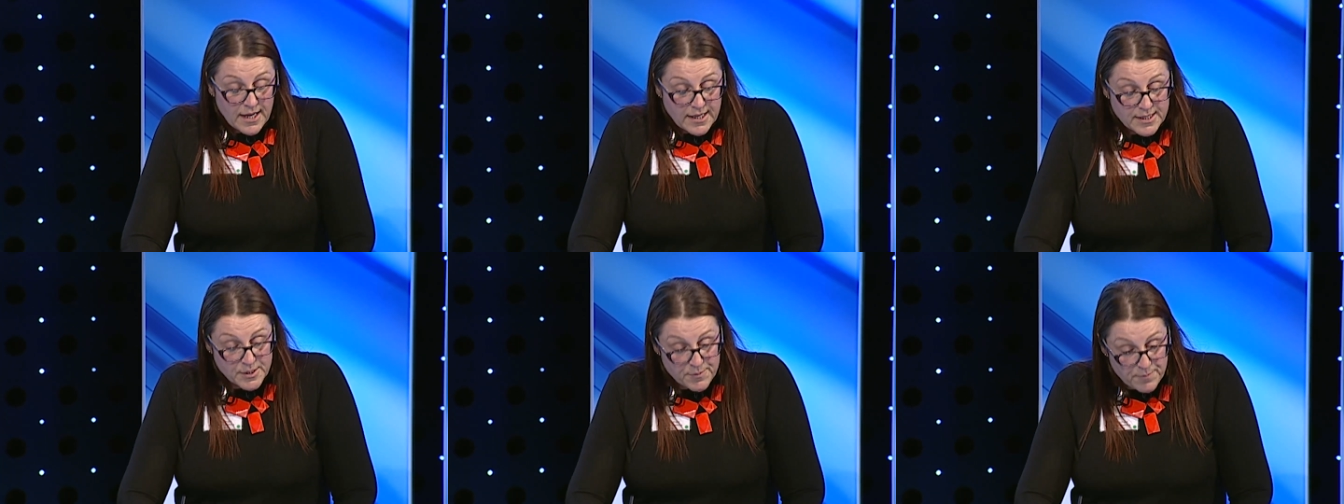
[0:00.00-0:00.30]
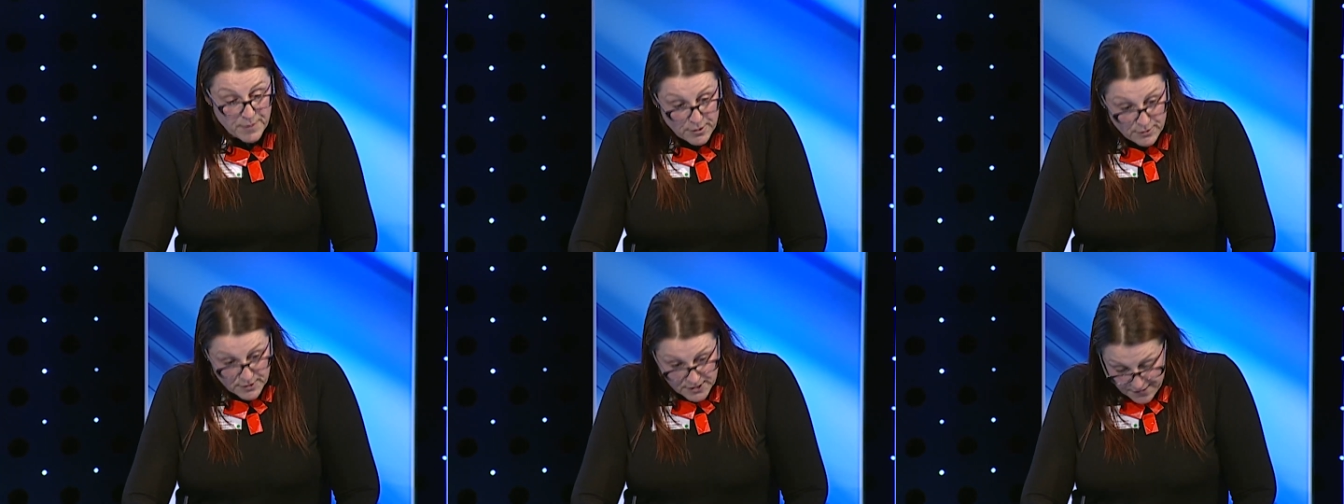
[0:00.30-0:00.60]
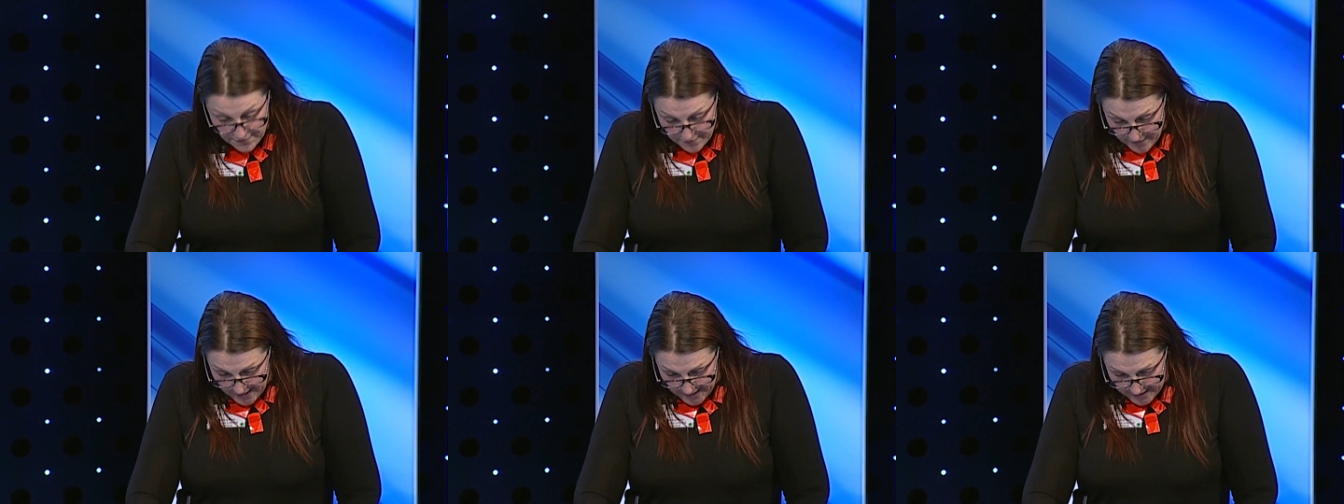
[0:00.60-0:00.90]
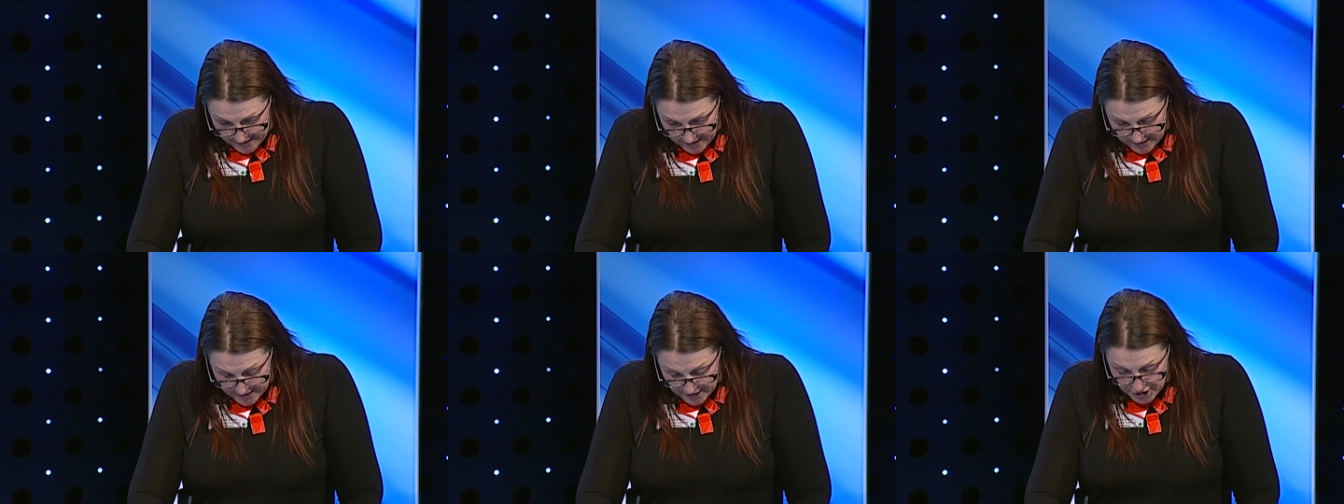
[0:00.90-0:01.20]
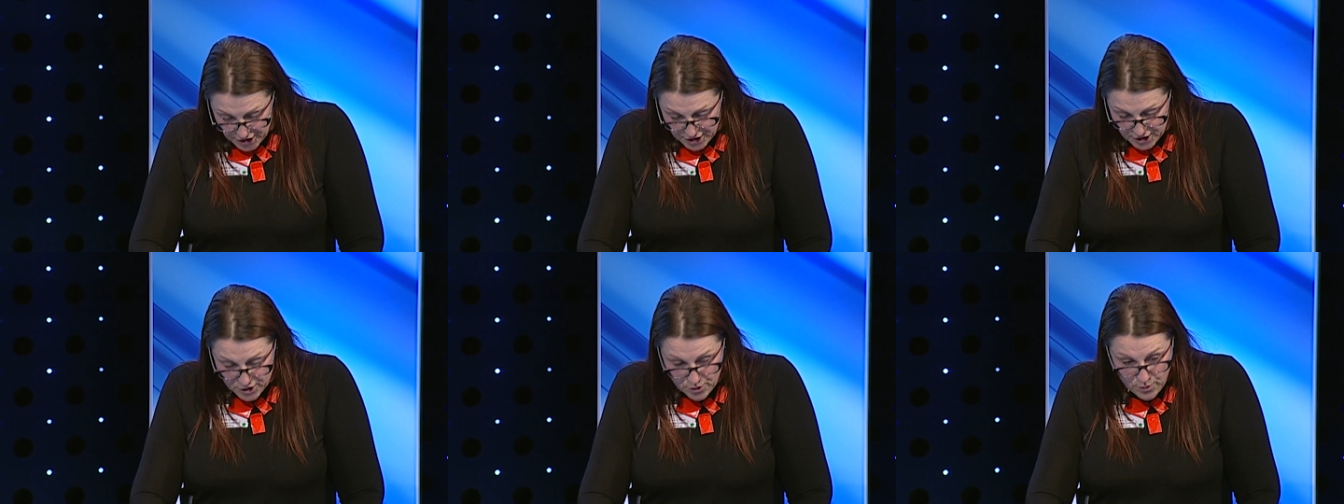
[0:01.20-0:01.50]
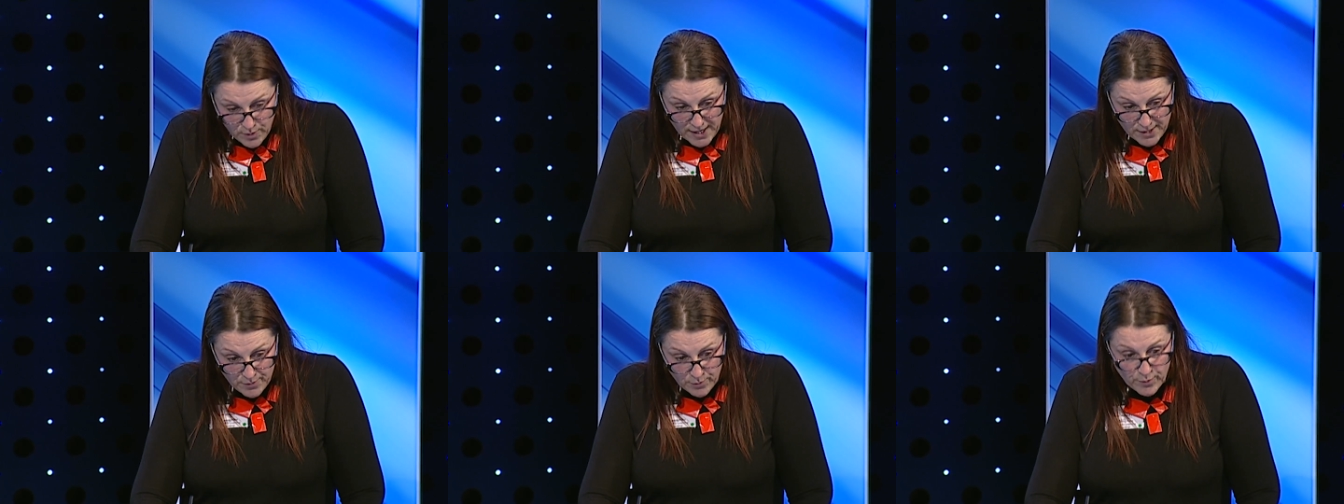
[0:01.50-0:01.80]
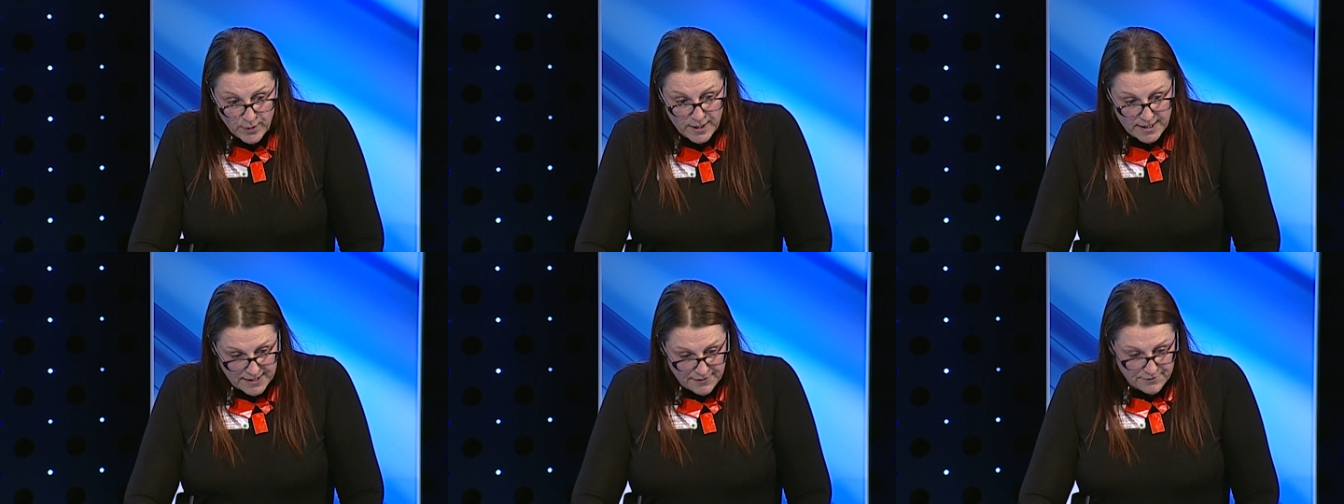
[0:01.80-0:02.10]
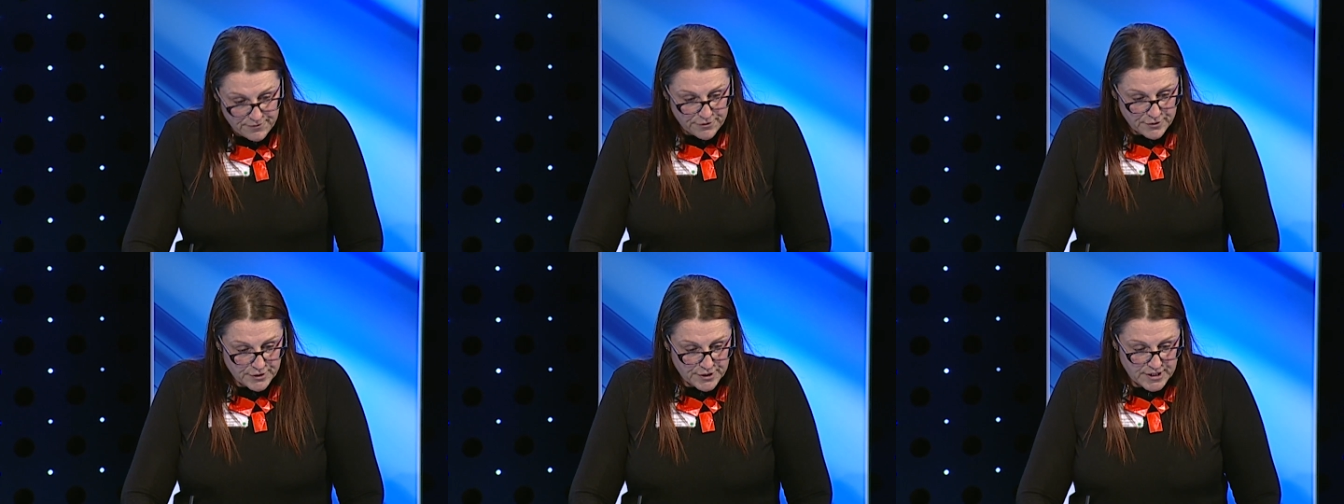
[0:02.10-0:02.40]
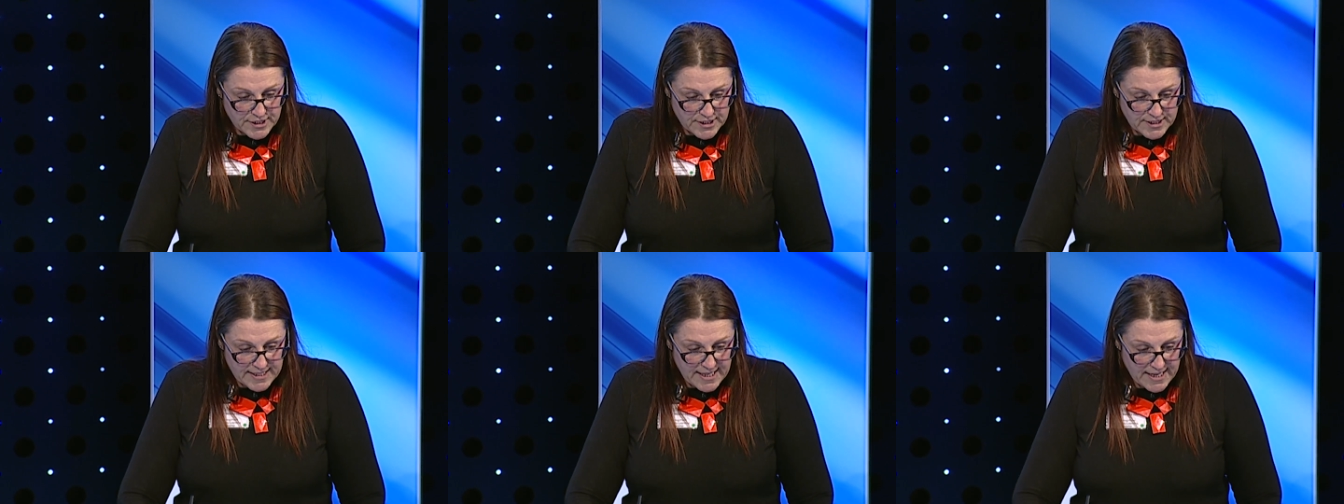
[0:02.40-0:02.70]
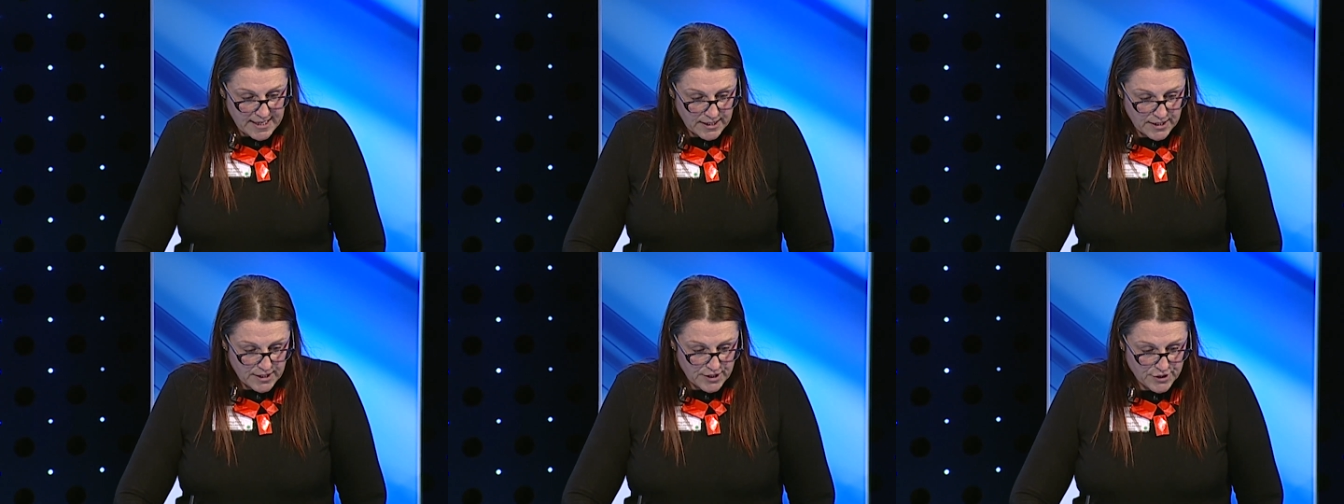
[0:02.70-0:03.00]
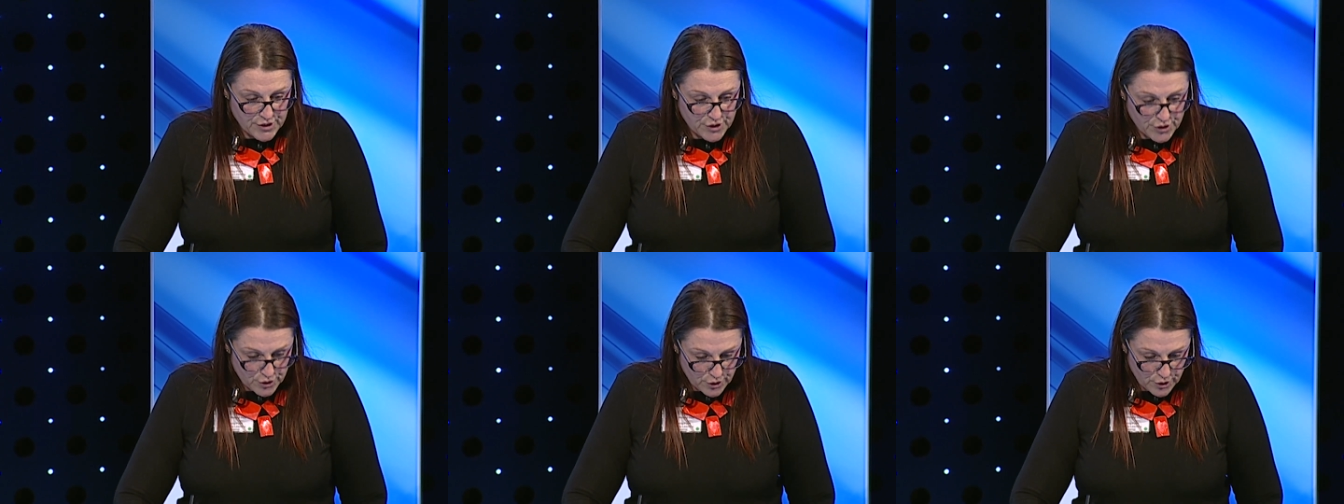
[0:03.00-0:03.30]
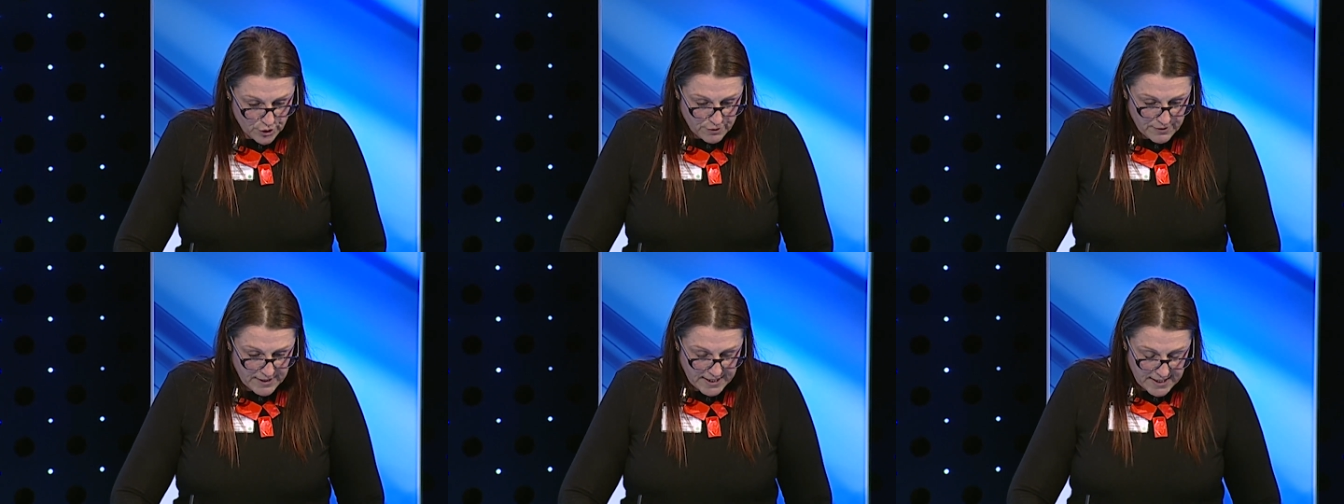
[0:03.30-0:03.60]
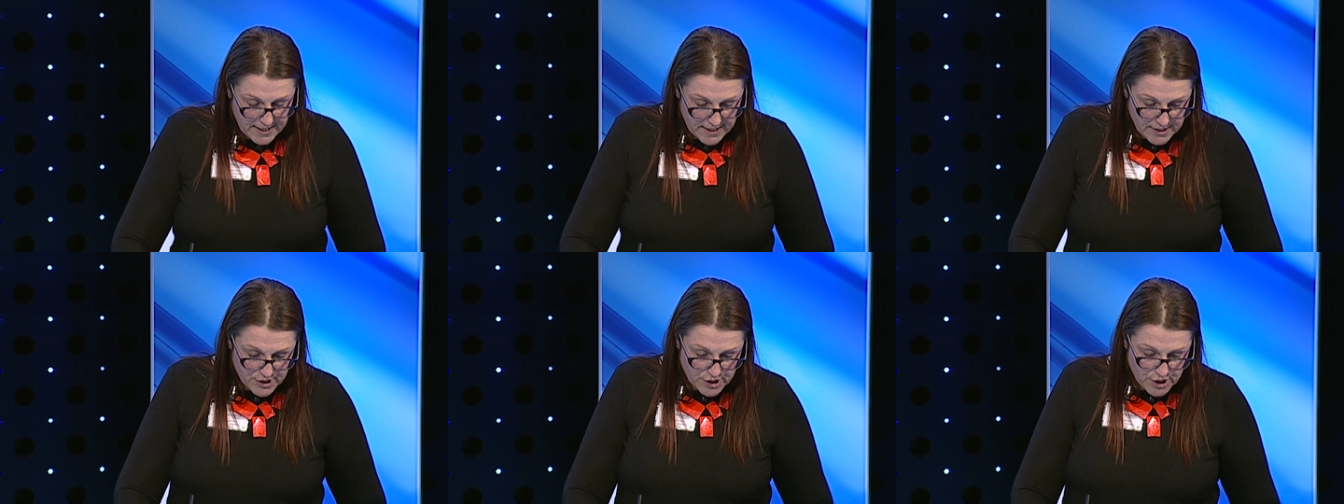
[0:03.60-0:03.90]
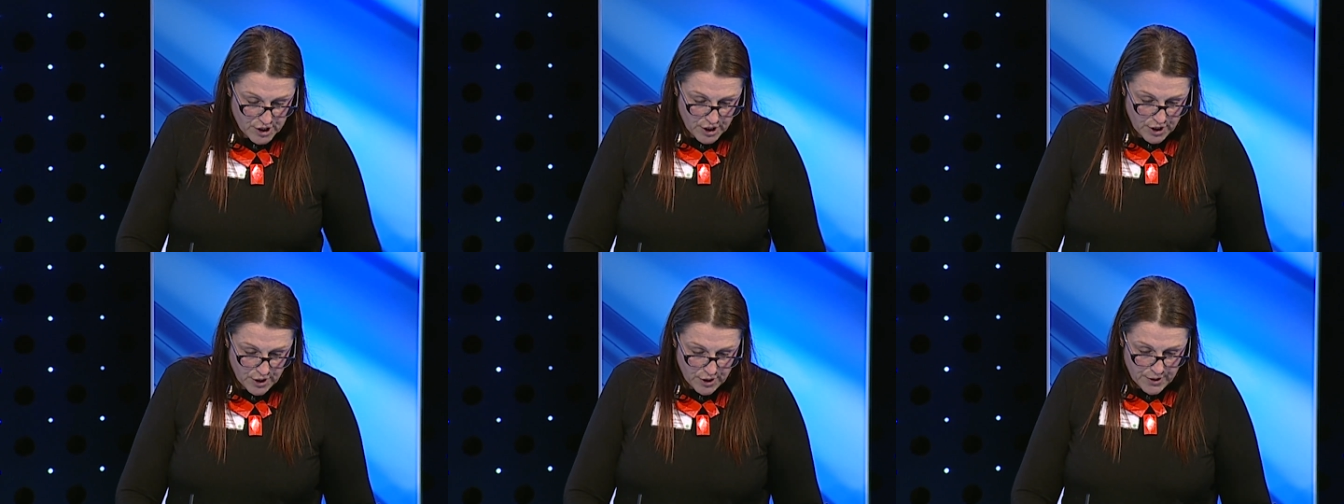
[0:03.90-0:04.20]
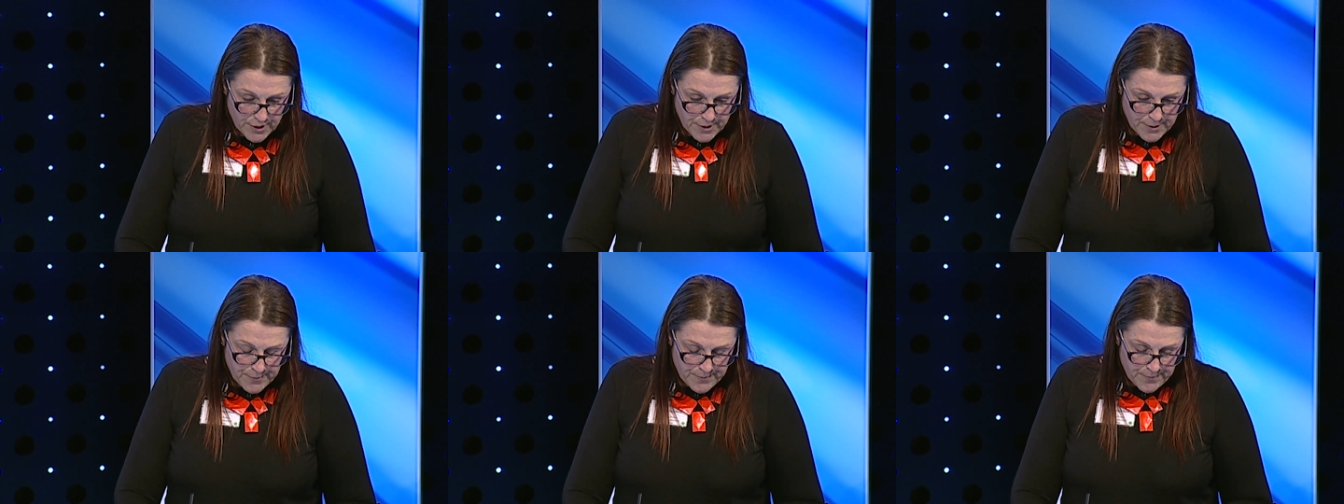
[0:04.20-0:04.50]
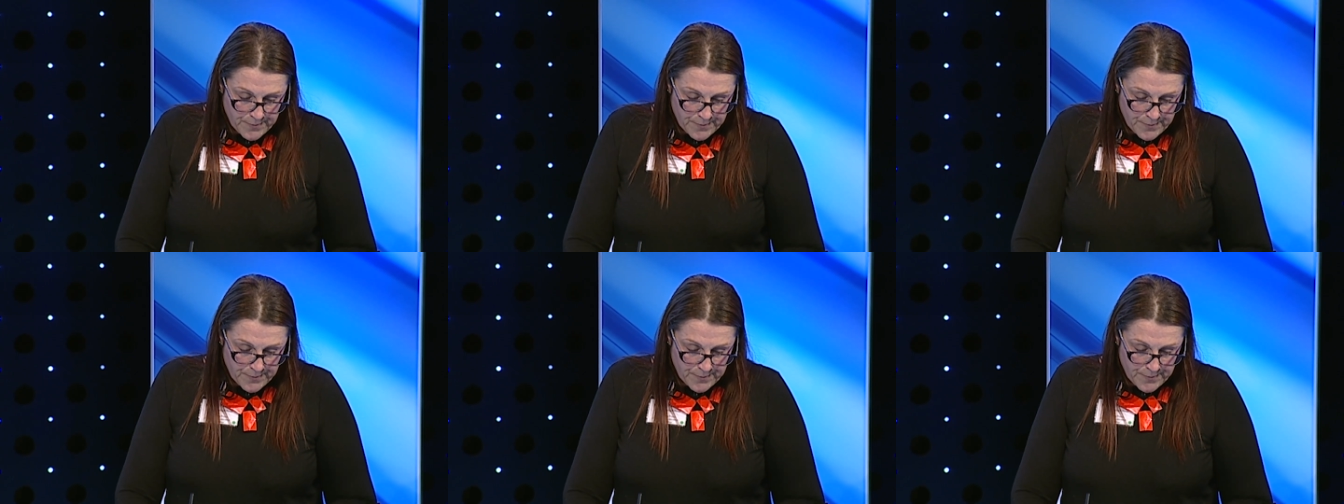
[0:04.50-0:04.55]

I spoke to Violet and she's quite willing for us to tell her story as to